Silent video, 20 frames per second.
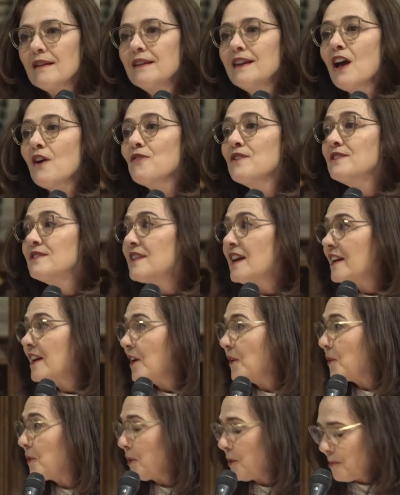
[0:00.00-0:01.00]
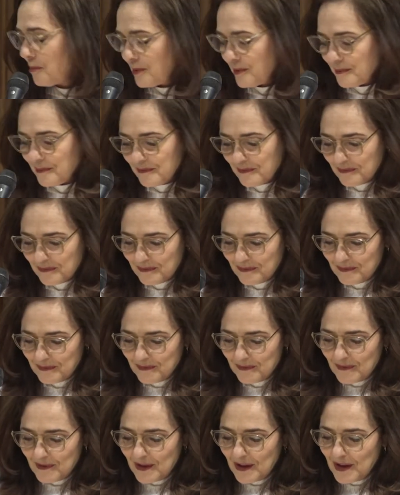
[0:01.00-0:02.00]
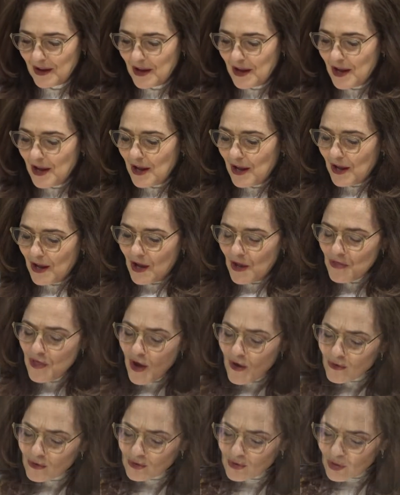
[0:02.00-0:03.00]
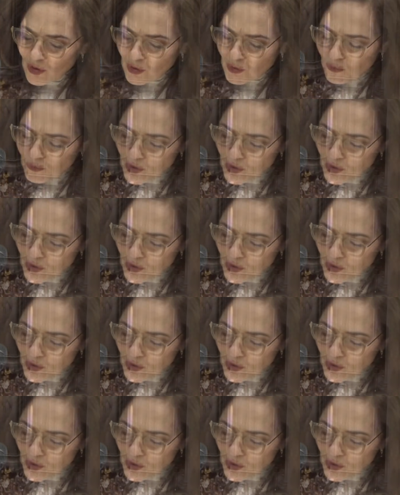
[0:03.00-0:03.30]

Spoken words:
Now the second group, those who